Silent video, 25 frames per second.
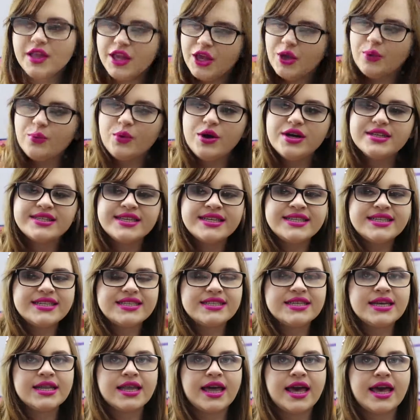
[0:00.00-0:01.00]
It was in
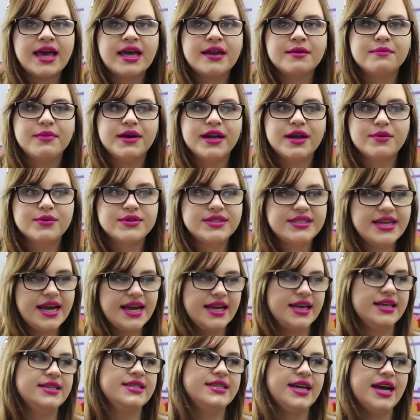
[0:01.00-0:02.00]
Disneyland, but it was
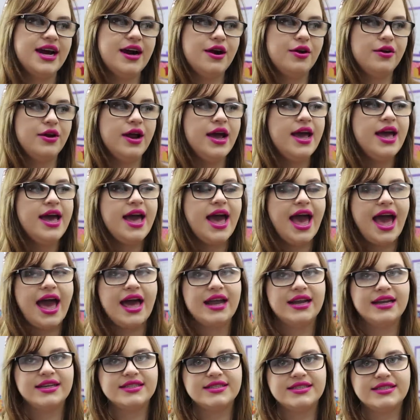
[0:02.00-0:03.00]
taken down,
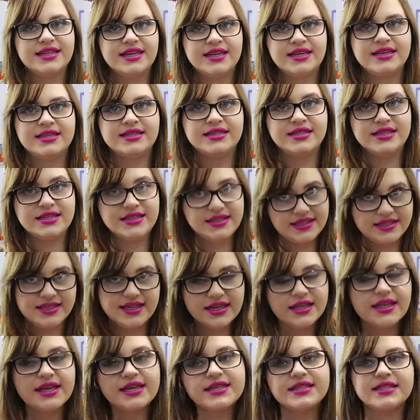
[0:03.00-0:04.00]
and it's
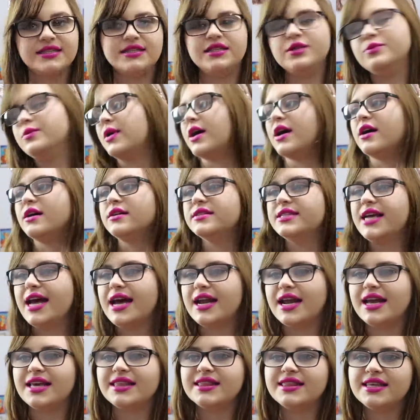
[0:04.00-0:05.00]
still in Disney World,
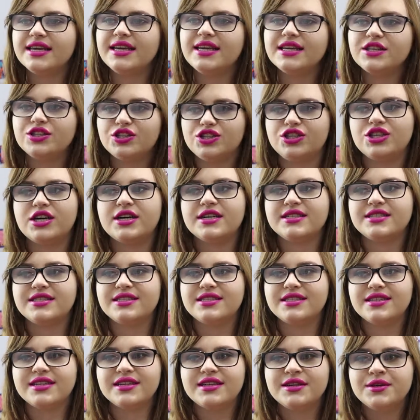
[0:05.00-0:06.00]
and I think it's
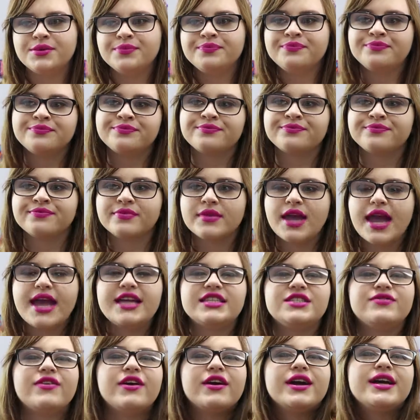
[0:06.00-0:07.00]

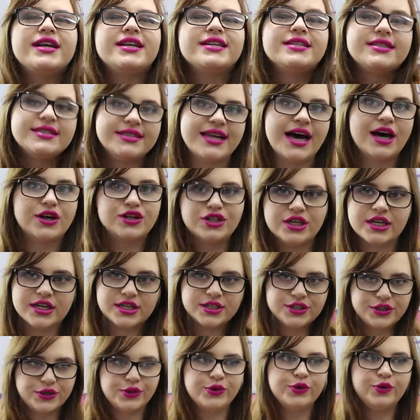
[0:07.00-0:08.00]
very
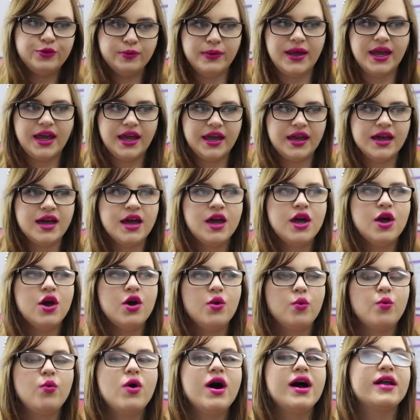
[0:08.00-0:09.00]
nostalgic to me.
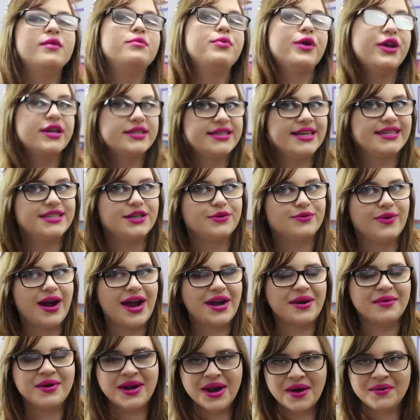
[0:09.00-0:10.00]
1, because I did
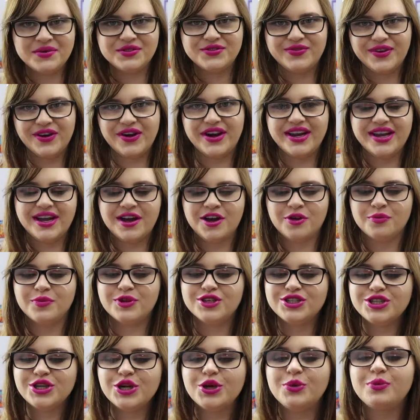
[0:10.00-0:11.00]
ride it when I was very young,
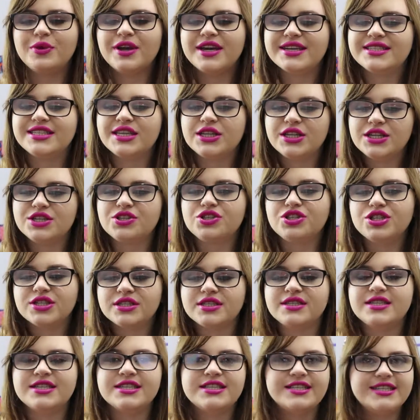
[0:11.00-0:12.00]
but 2, because it is
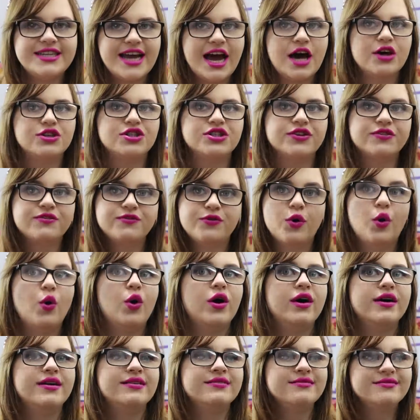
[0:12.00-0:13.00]
just nostalgia
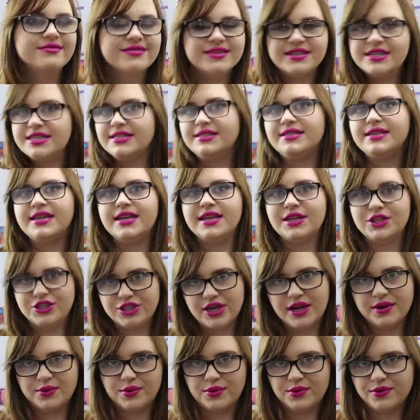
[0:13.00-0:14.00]
for Disney in
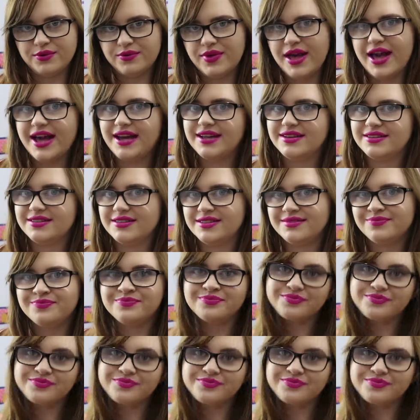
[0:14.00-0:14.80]
general, and